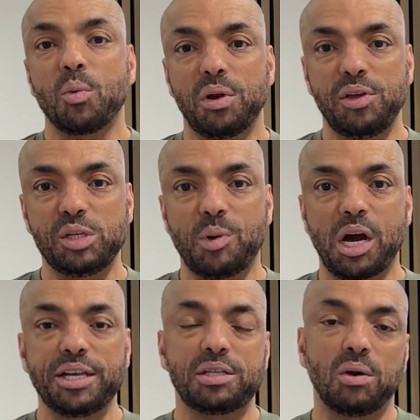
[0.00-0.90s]
one of these
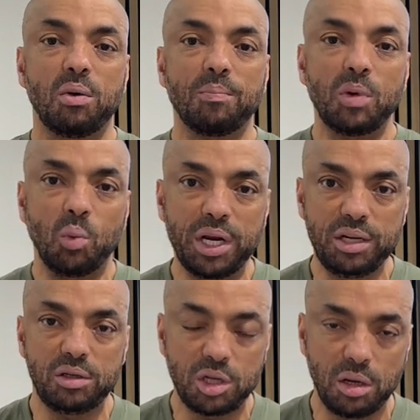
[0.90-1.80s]
bikes, when
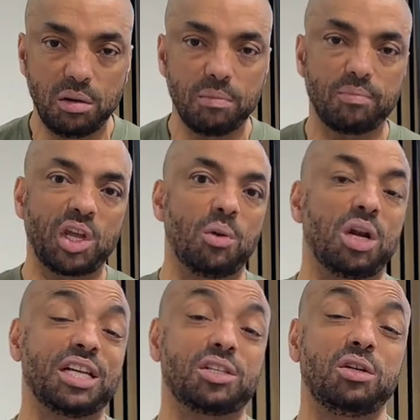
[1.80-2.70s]
you do, they will
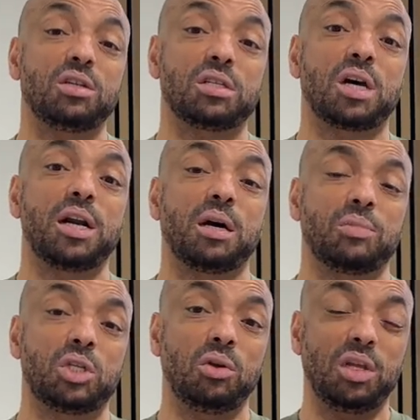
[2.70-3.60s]
ask you to sign up
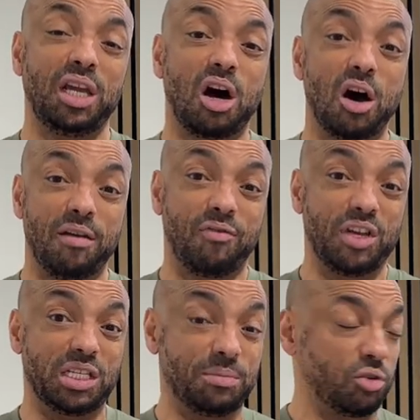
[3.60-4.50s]
to the
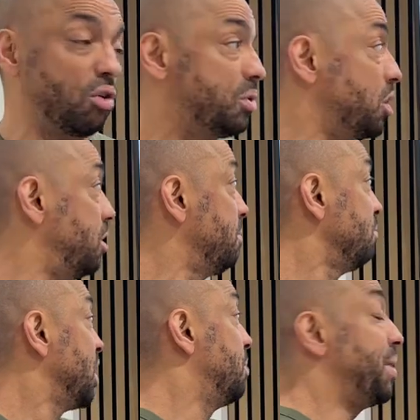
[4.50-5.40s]
iFit subscription.
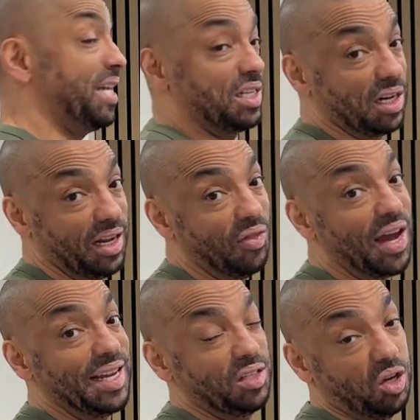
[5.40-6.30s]
Basically,
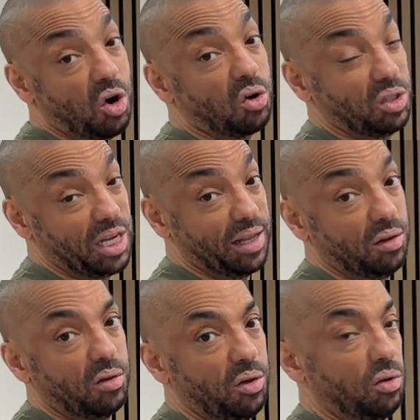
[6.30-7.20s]
that is the content
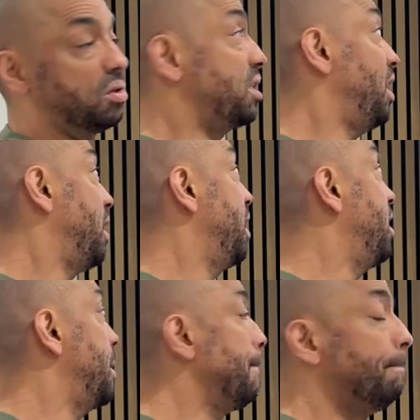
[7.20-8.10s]
that you're seeing here.